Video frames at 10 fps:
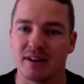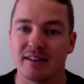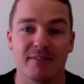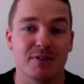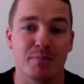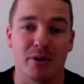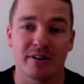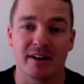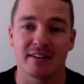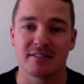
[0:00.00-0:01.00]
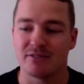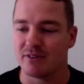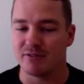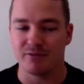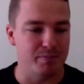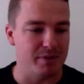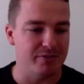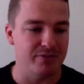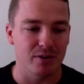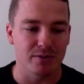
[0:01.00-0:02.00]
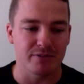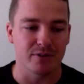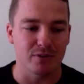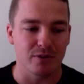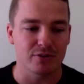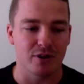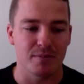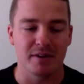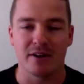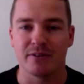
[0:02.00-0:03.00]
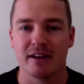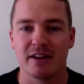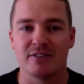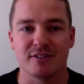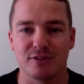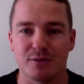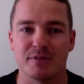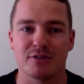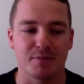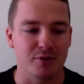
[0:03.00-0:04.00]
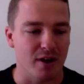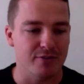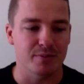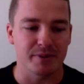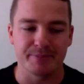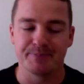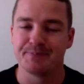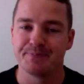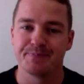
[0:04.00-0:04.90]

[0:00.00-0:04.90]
I loved your podcast. I've been following it for a long time now, and just super, super grateful, man.